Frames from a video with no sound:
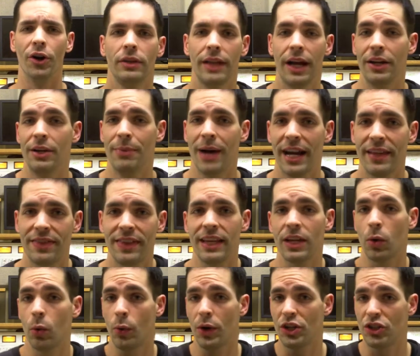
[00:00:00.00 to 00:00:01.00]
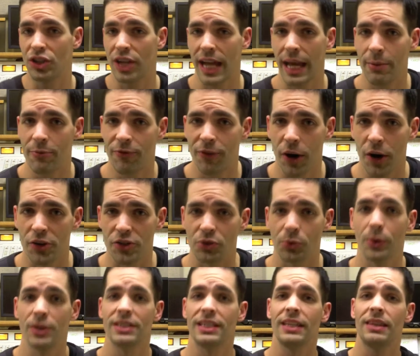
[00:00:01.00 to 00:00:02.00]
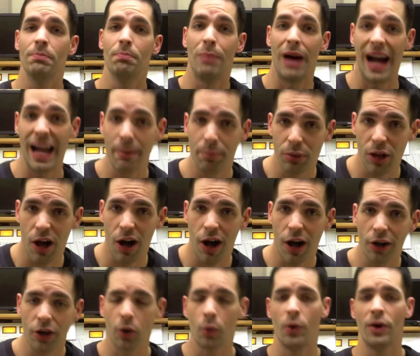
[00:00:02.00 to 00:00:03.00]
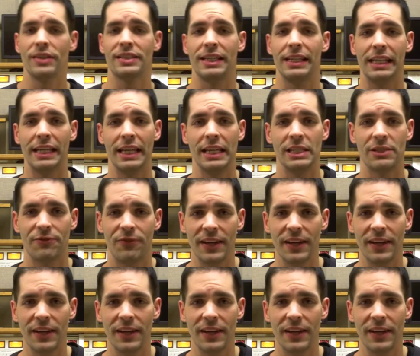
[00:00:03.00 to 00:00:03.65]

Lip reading: Now you might think, which came first? Was it my blog or was it his